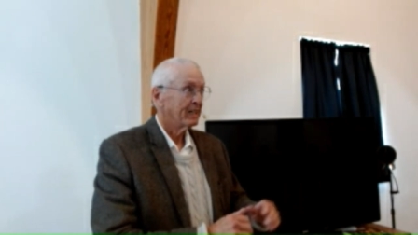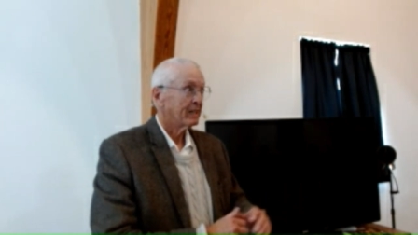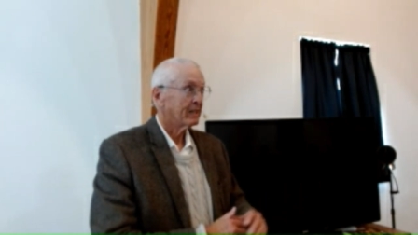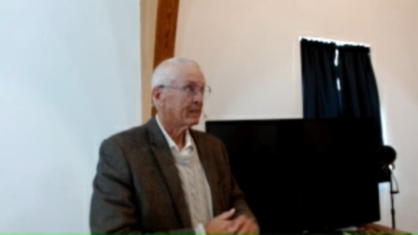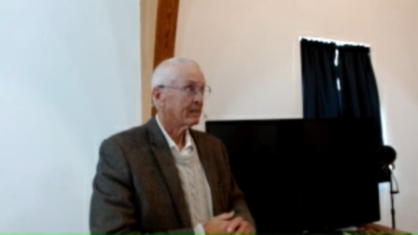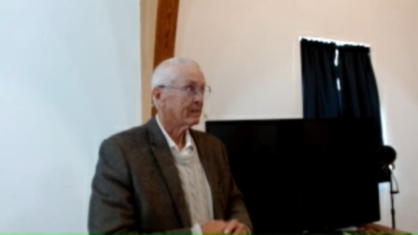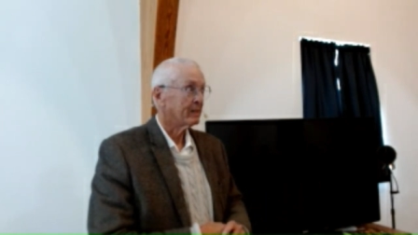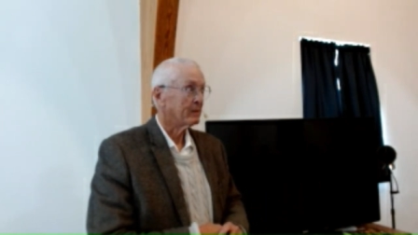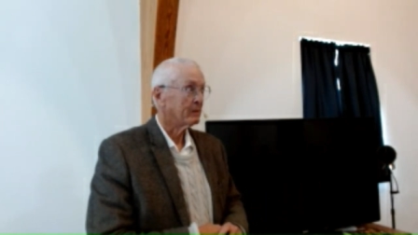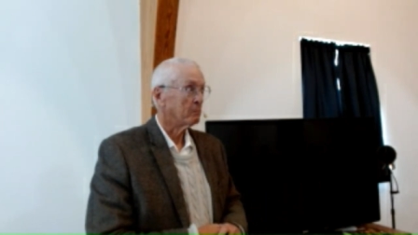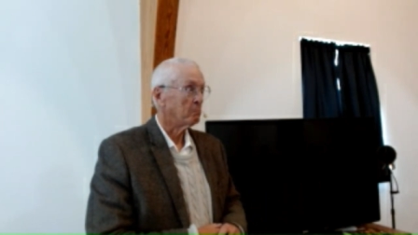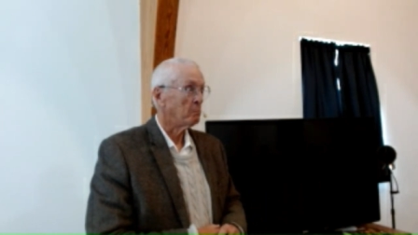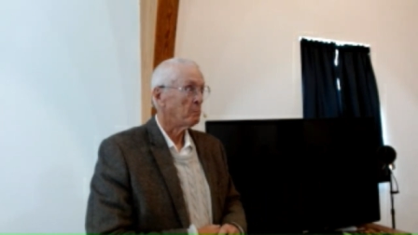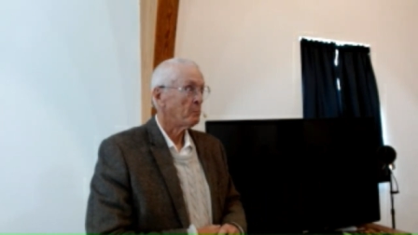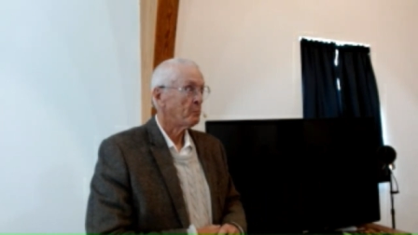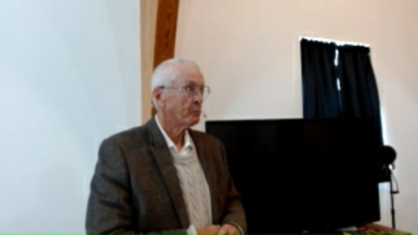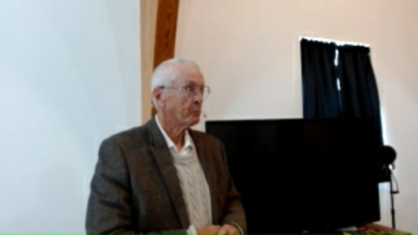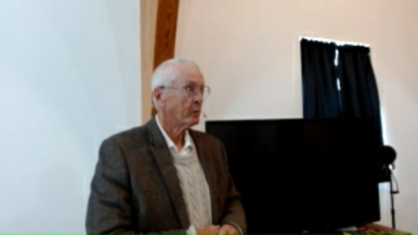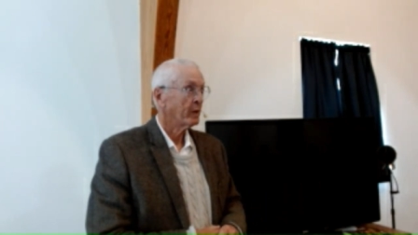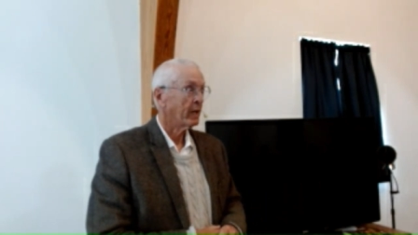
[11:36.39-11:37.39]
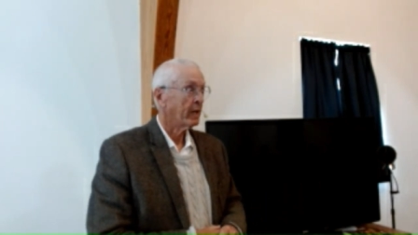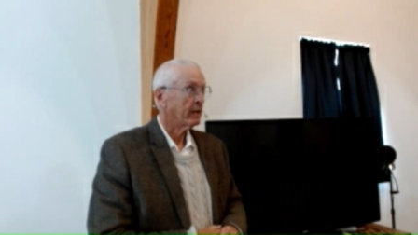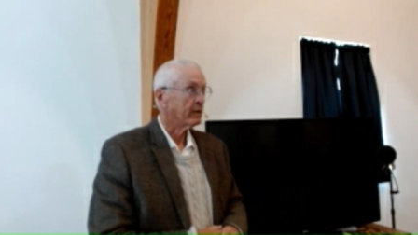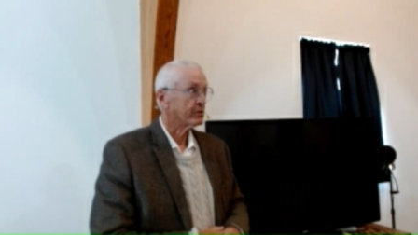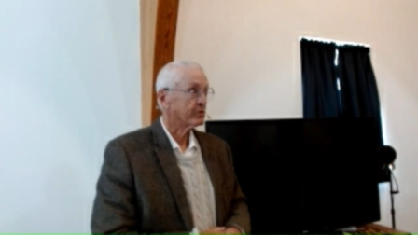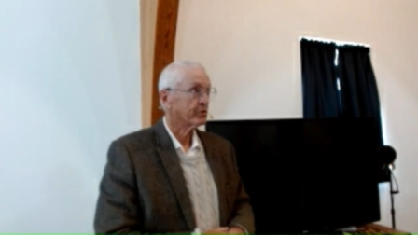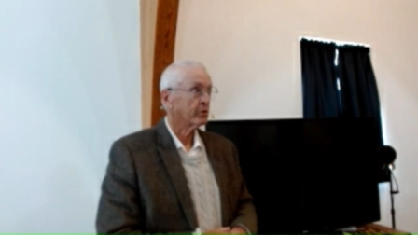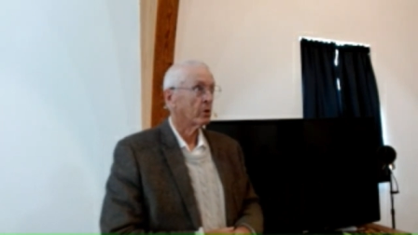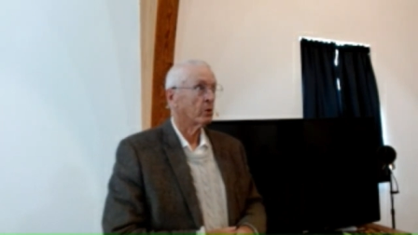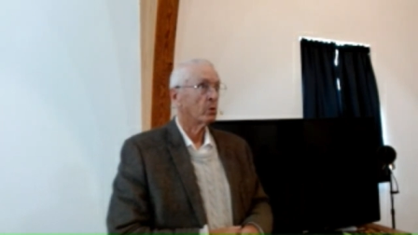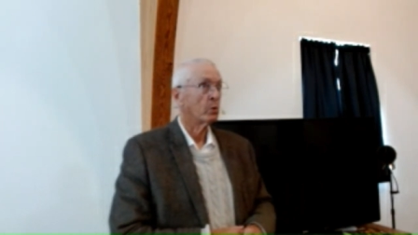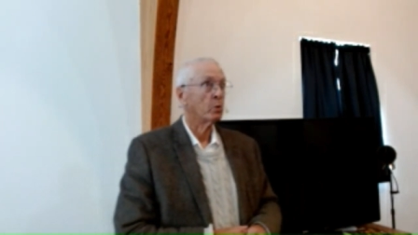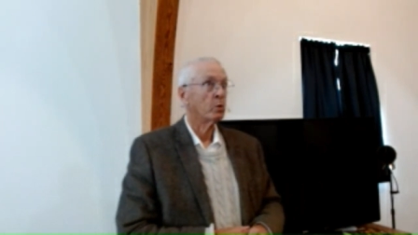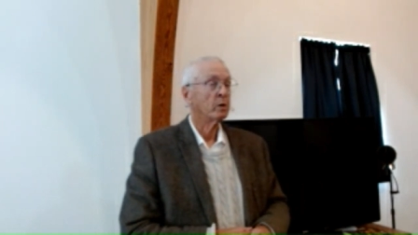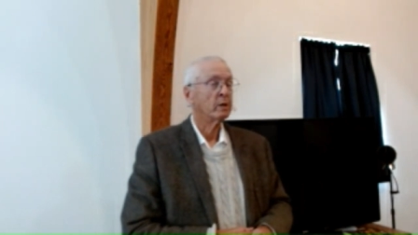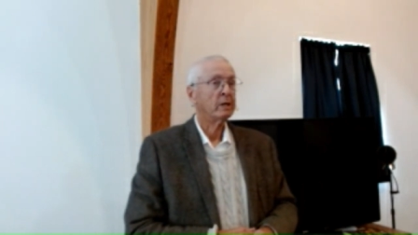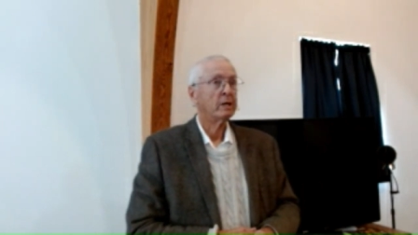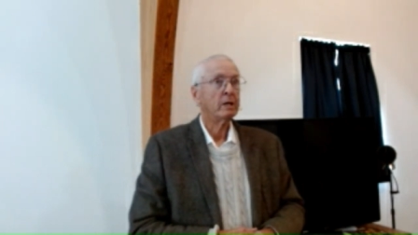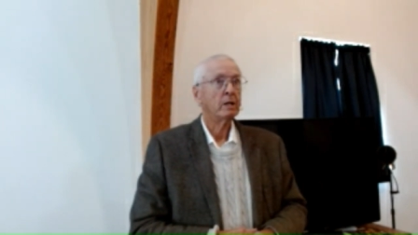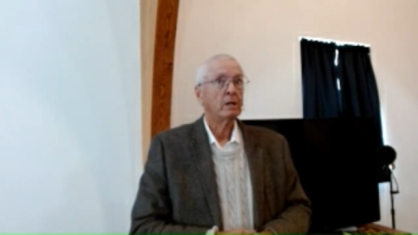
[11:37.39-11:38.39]
right? Um, and
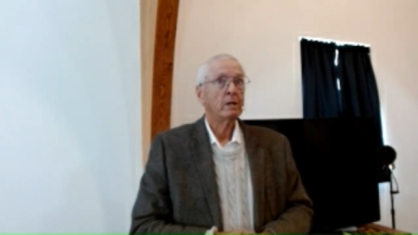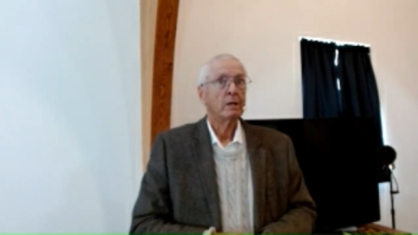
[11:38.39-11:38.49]
so